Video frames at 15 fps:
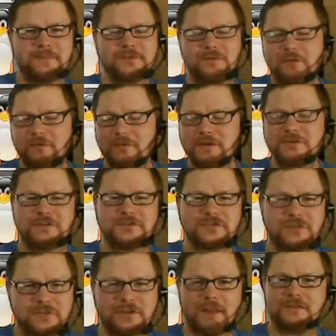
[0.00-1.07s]
So if you research
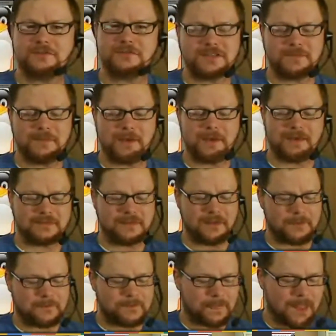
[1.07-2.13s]
Crouton, there's ways to back this
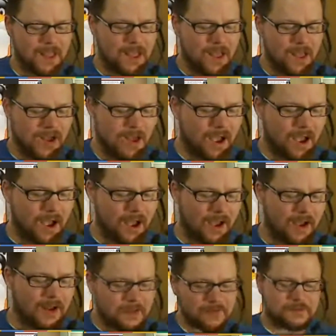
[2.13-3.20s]
up.
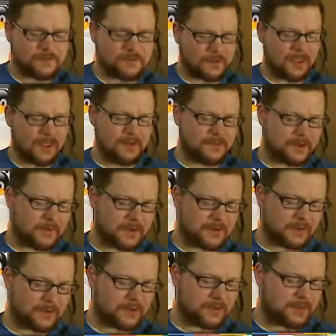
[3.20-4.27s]
Another key
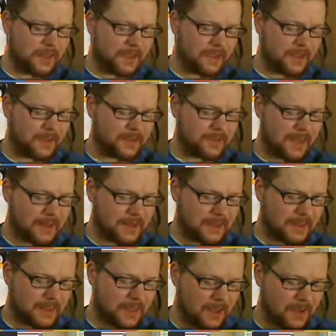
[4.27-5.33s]
fundamental thing that
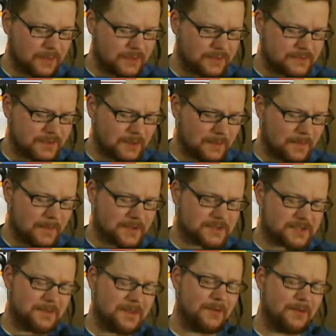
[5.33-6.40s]
this gentleman
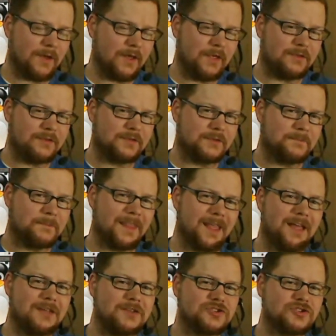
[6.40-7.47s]
mentioned to me was
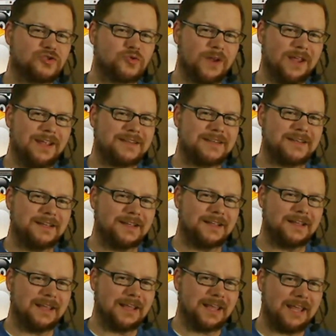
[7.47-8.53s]
treat
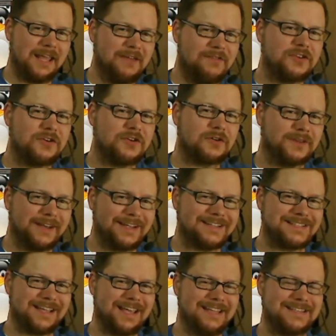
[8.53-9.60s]
even your
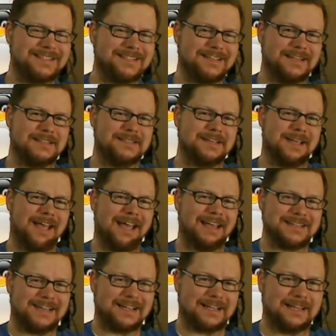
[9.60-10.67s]
Linux instance
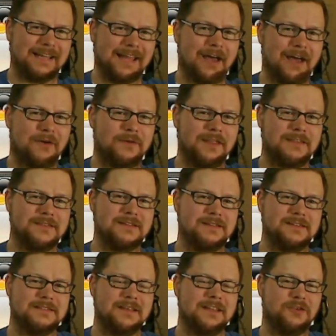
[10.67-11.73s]
as a cloud
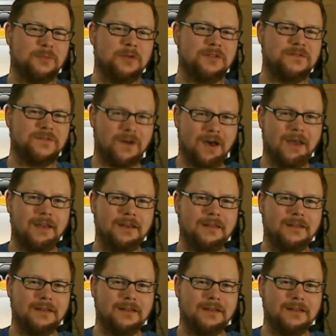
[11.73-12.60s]
instance, and you'll be fine.